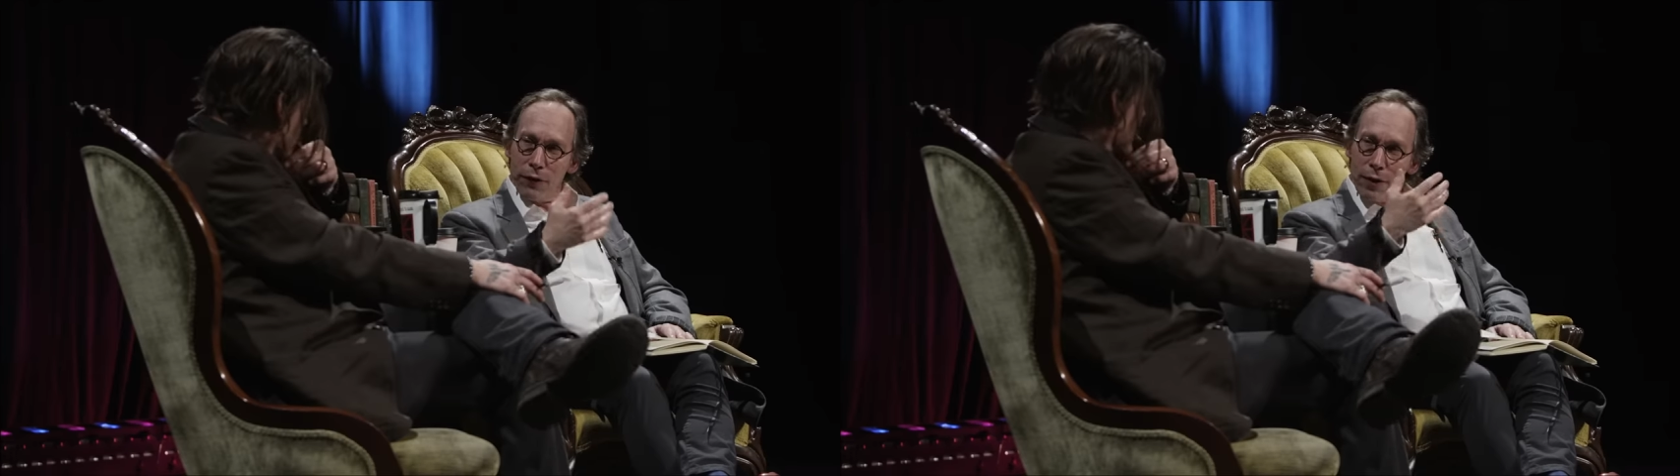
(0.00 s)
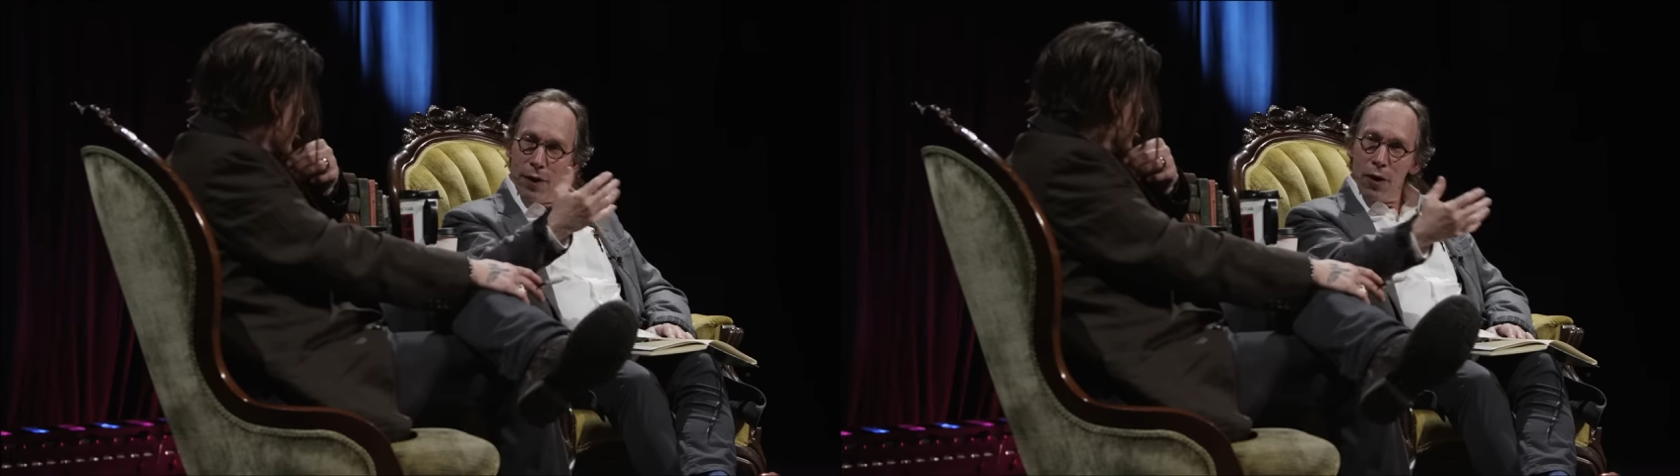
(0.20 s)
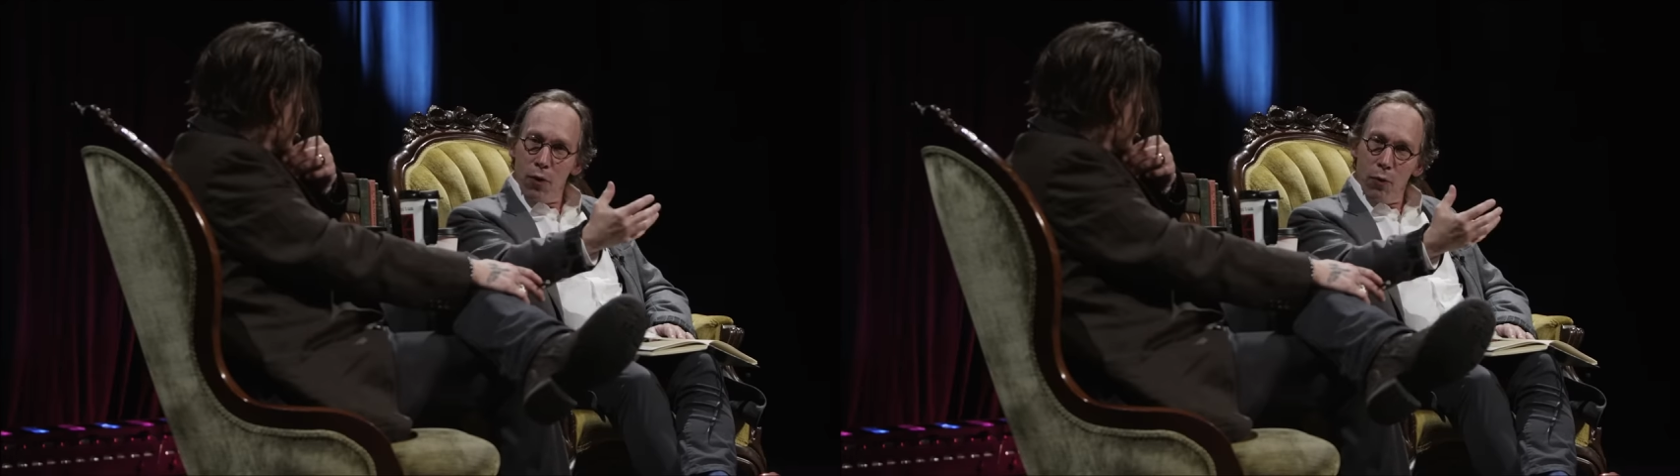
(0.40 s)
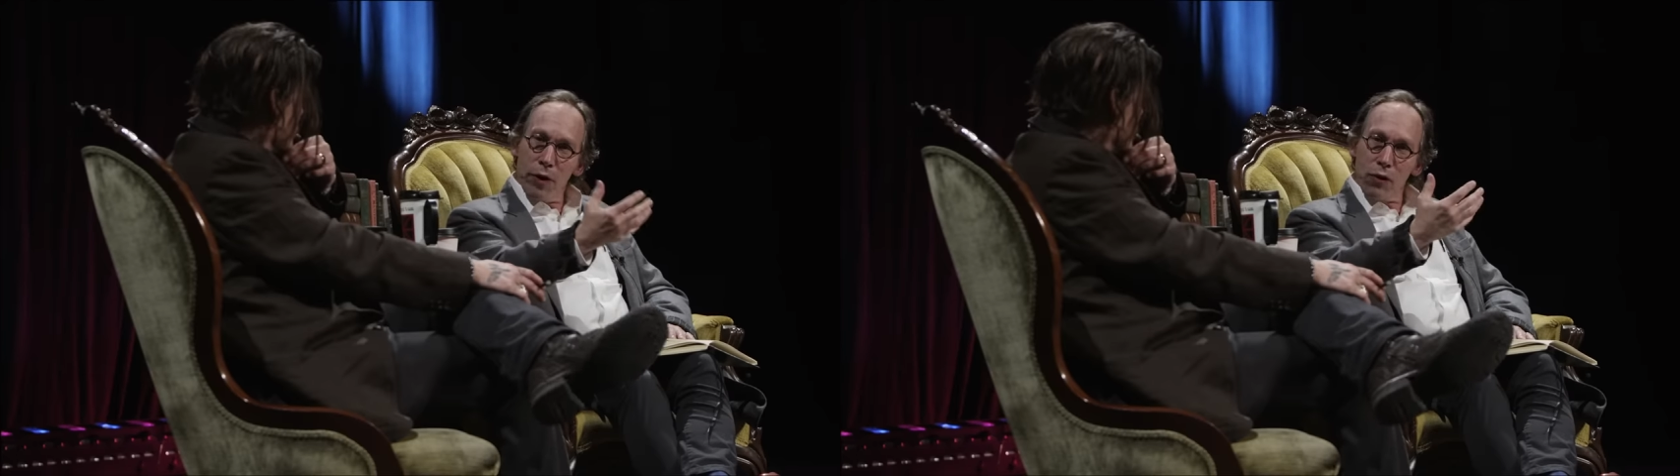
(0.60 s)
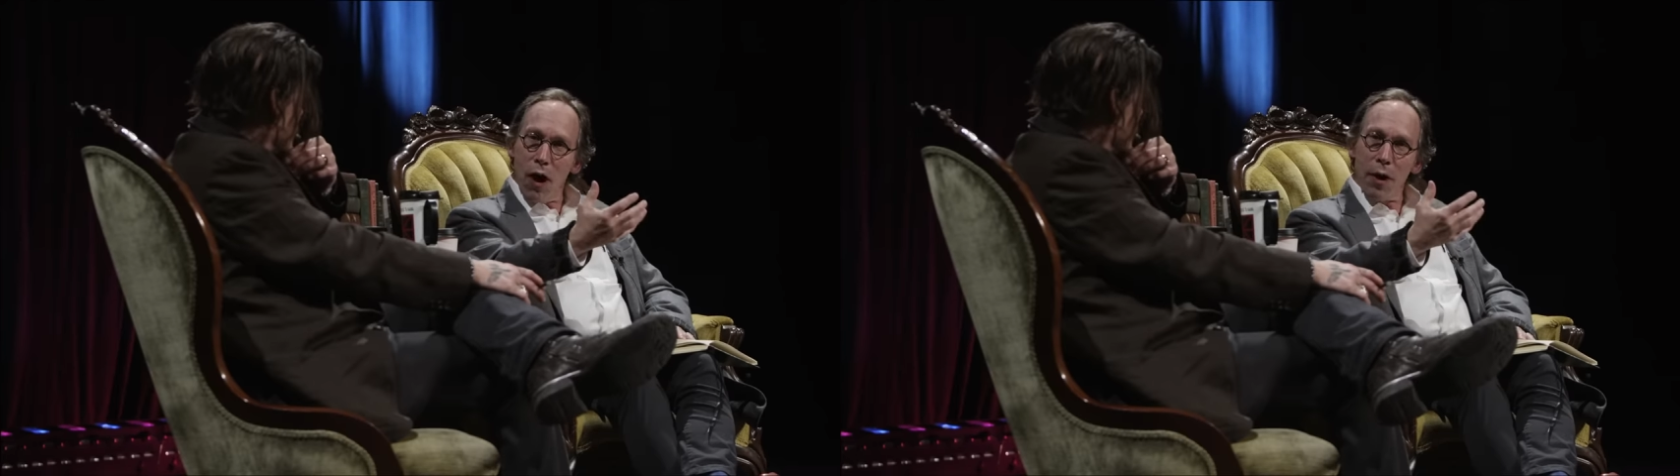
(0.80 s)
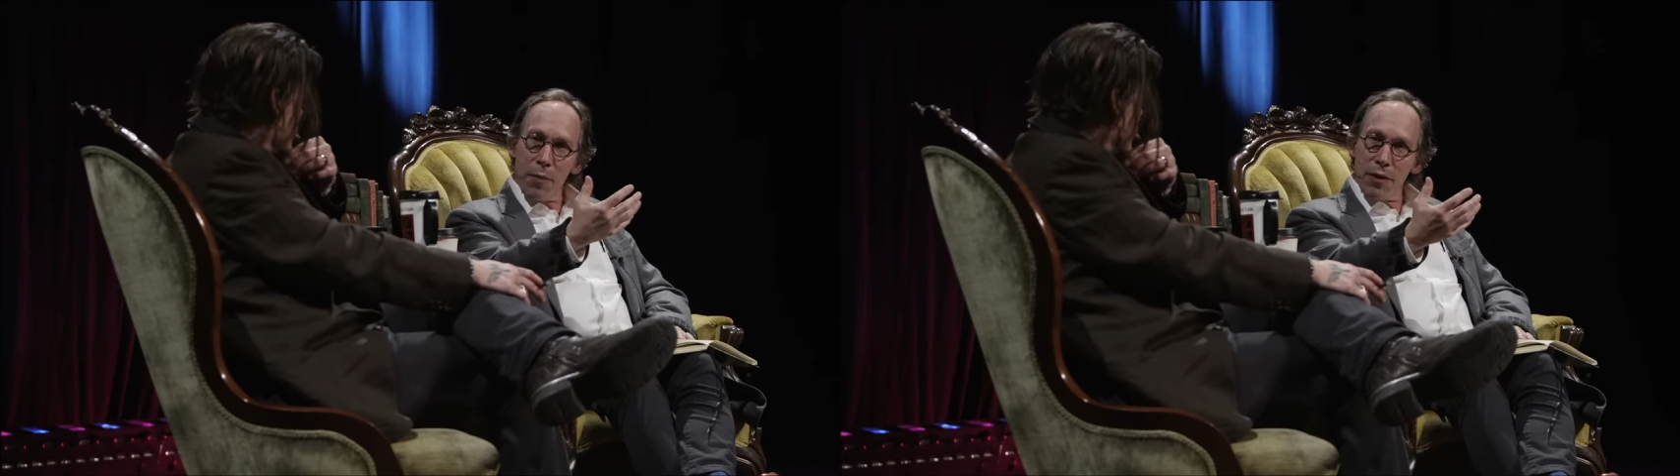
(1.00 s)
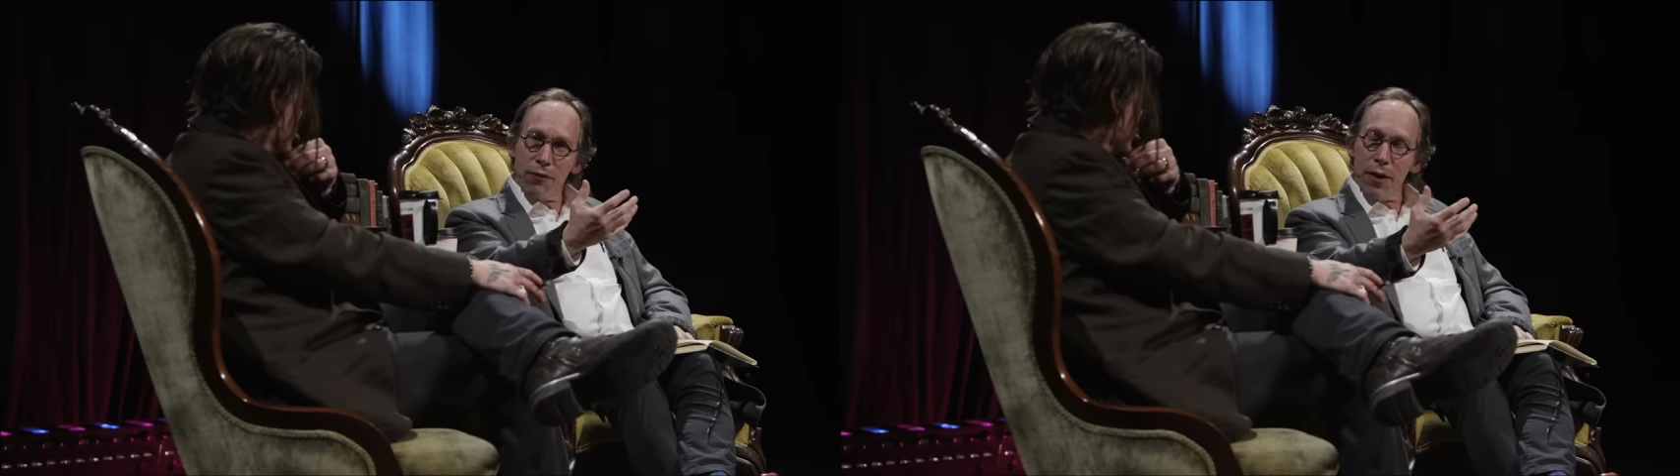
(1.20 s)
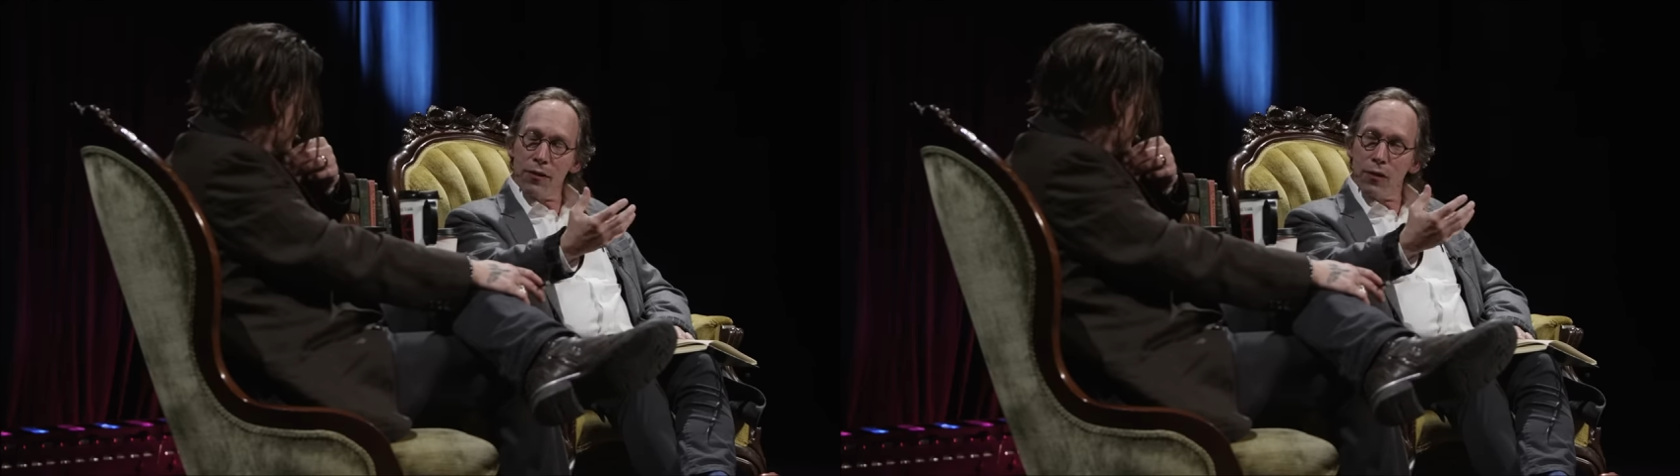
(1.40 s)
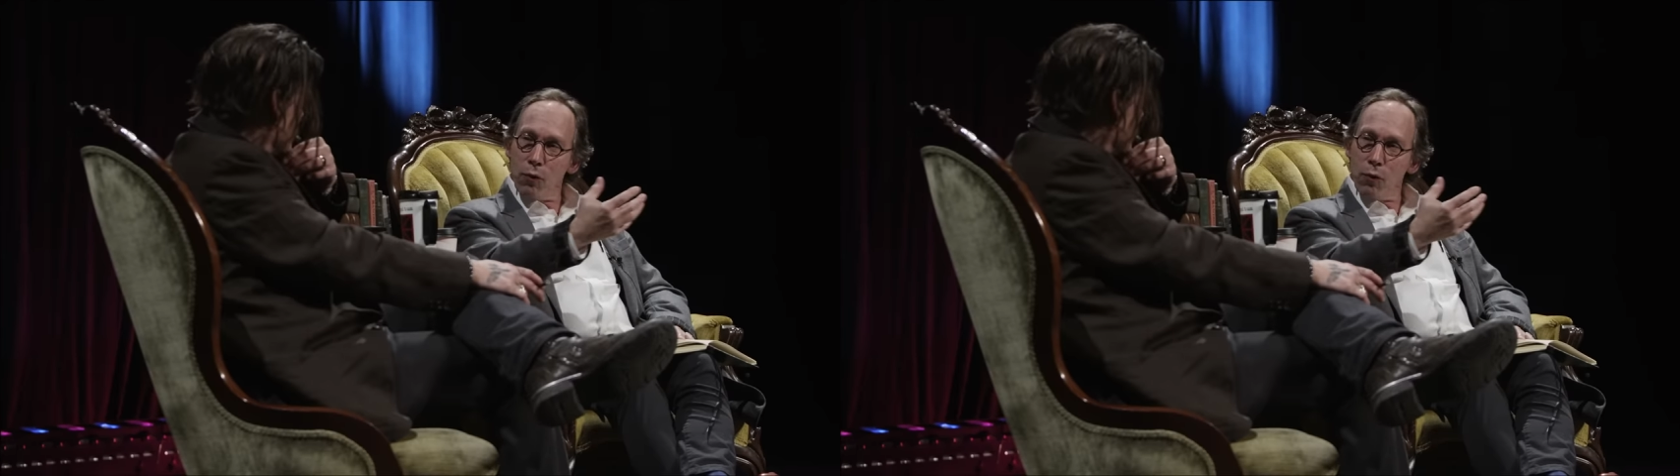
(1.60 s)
And when you talk about the faces,